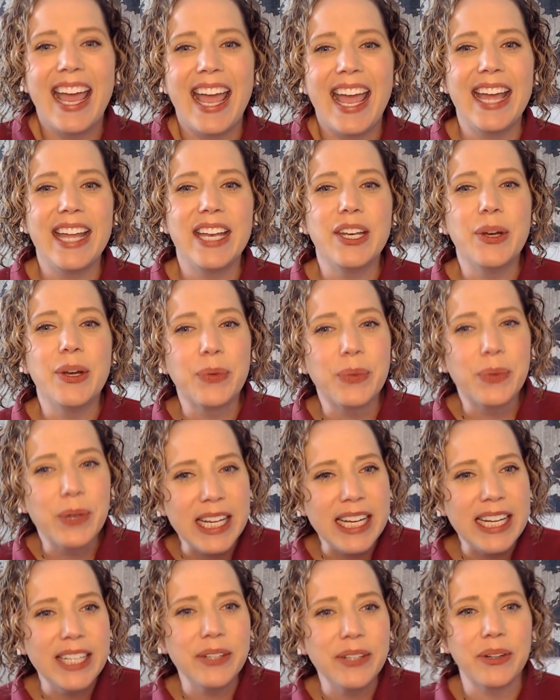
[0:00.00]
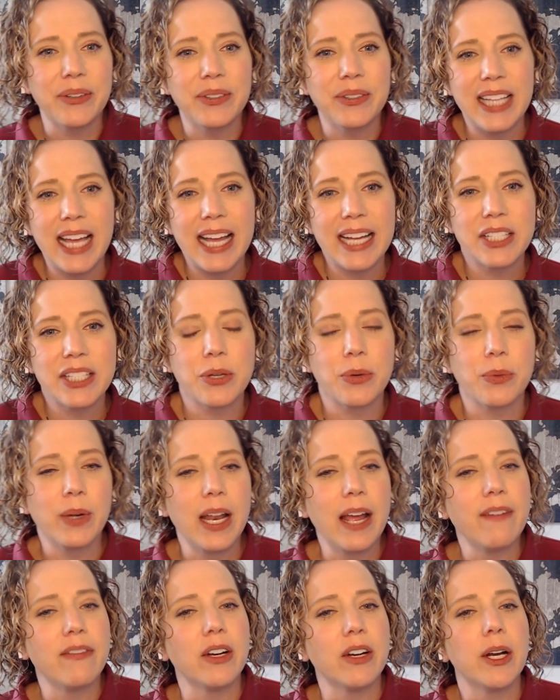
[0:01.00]
and read or relax or
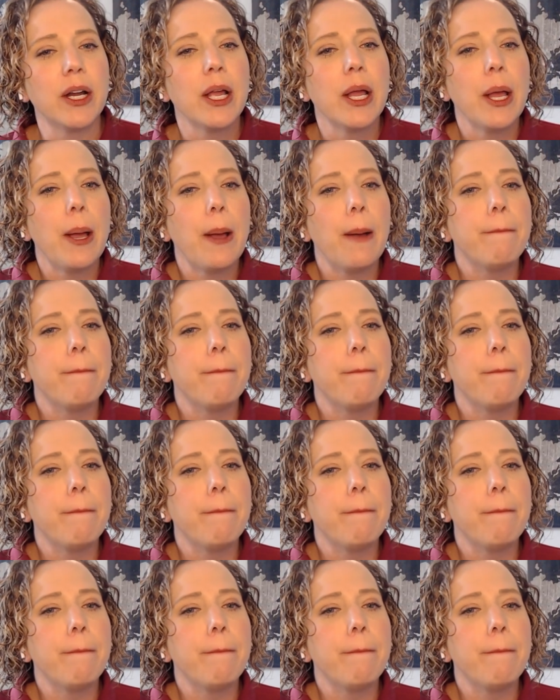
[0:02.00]
whatever,